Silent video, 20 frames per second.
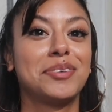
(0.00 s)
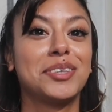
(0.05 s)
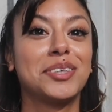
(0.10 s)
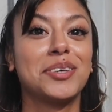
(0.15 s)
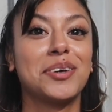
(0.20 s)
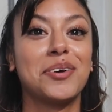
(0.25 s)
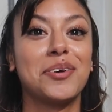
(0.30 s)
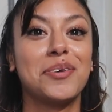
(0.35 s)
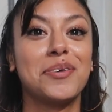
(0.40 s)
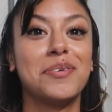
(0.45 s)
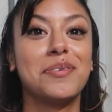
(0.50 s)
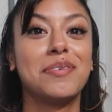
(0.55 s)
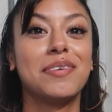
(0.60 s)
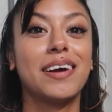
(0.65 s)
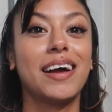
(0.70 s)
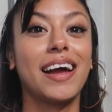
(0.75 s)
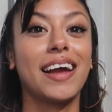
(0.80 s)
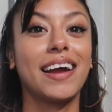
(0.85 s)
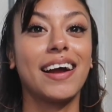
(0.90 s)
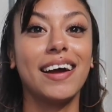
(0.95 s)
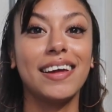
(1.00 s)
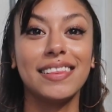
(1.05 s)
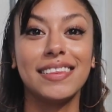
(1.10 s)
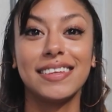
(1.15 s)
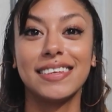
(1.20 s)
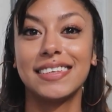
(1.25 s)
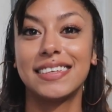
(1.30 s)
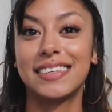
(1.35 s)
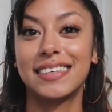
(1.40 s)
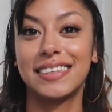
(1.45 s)
So I got
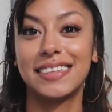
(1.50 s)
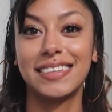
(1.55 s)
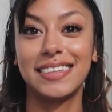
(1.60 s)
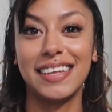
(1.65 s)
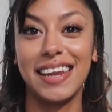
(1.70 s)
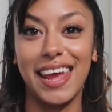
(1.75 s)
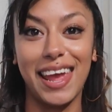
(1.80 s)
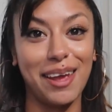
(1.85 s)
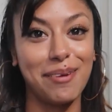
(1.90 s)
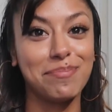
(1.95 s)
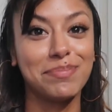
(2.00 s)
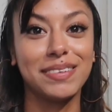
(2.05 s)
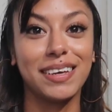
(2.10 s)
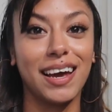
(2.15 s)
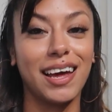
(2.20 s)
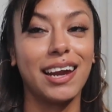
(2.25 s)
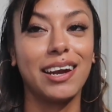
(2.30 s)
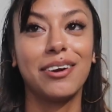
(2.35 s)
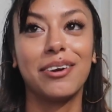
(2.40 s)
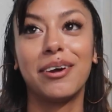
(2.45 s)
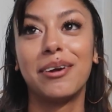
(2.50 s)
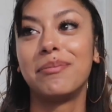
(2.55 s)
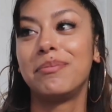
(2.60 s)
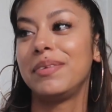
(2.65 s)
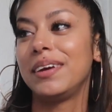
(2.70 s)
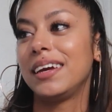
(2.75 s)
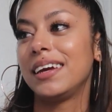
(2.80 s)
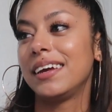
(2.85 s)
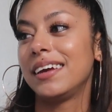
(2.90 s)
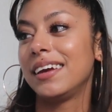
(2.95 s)
this name tatted on
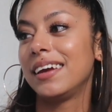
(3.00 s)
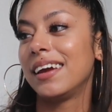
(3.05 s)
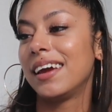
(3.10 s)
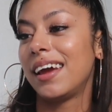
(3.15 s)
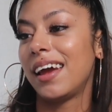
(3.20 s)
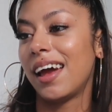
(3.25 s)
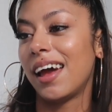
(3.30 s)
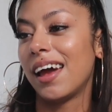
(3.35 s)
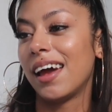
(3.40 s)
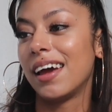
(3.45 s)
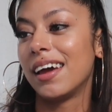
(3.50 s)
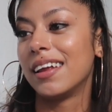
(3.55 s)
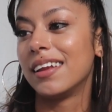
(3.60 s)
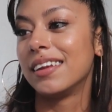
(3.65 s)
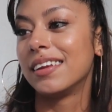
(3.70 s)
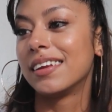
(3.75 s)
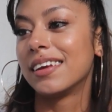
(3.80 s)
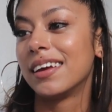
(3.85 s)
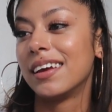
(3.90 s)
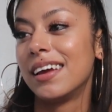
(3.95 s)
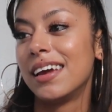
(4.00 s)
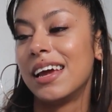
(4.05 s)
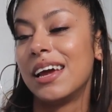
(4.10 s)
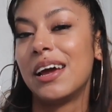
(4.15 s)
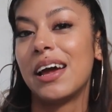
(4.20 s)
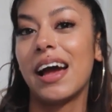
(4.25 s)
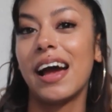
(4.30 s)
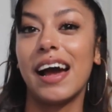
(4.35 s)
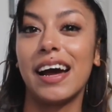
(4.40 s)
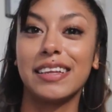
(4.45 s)
me, and
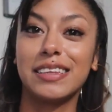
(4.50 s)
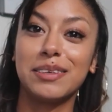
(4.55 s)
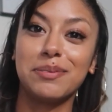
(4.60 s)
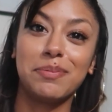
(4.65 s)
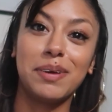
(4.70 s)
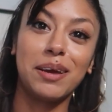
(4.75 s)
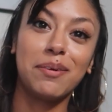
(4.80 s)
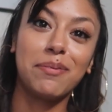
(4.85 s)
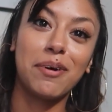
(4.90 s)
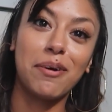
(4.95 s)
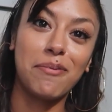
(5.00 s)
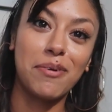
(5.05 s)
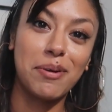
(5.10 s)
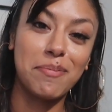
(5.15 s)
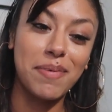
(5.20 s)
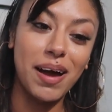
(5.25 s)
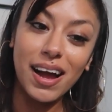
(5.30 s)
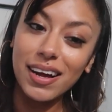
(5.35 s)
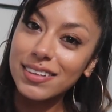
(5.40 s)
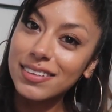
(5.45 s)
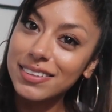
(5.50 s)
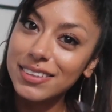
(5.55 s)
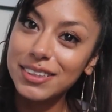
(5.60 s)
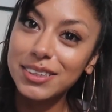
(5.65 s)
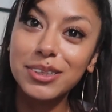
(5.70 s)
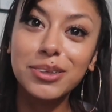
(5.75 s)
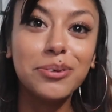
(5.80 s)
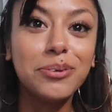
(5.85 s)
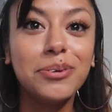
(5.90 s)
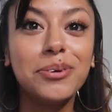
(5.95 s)
I had to make my way back to
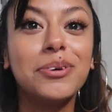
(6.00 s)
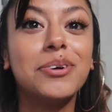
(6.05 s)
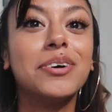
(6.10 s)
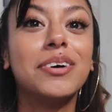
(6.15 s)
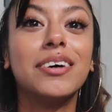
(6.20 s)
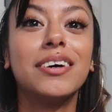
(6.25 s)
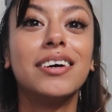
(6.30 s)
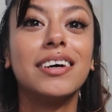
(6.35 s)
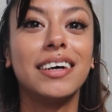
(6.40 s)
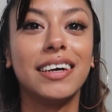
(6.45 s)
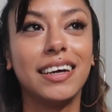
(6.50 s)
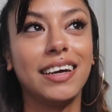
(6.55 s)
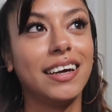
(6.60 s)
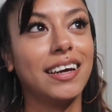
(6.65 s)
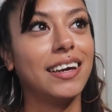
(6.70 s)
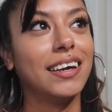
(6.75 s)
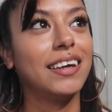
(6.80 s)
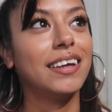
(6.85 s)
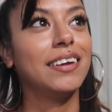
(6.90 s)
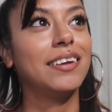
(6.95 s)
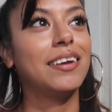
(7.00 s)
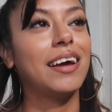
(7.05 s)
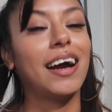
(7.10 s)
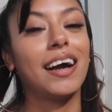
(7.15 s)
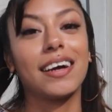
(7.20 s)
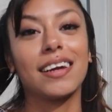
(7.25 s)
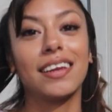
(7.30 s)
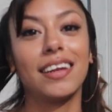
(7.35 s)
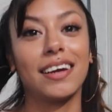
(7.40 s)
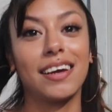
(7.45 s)
school and
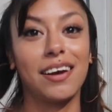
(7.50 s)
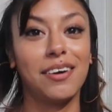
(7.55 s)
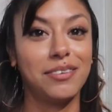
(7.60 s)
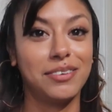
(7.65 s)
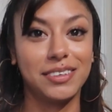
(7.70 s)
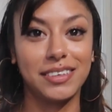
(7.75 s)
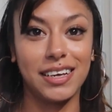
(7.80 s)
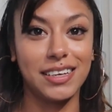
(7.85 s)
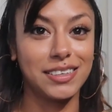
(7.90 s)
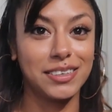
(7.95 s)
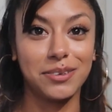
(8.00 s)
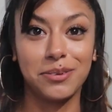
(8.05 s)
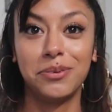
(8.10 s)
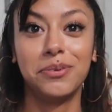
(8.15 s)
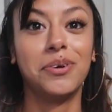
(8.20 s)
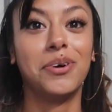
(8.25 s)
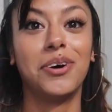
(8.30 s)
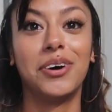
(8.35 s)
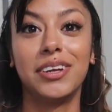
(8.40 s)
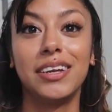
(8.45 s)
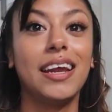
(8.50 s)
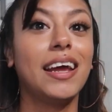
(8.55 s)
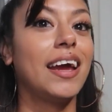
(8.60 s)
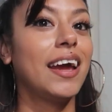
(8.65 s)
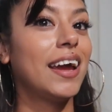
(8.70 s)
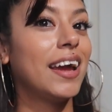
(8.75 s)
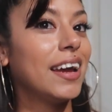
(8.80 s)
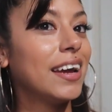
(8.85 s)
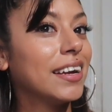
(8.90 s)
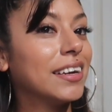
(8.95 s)
act like I was at school all
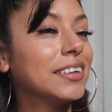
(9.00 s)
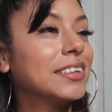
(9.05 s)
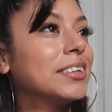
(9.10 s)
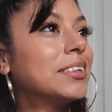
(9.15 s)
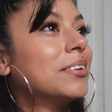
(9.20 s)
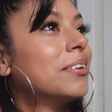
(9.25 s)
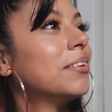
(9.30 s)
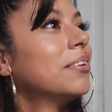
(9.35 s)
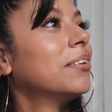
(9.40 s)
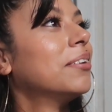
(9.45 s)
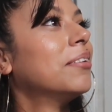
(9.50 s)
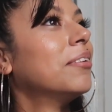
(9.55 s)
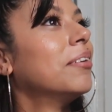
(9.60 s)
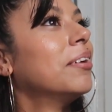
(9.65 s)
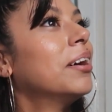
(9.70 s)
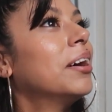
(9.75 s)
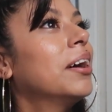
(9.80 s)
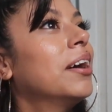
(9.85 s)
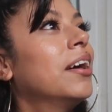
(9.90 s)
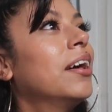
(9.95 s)
day. So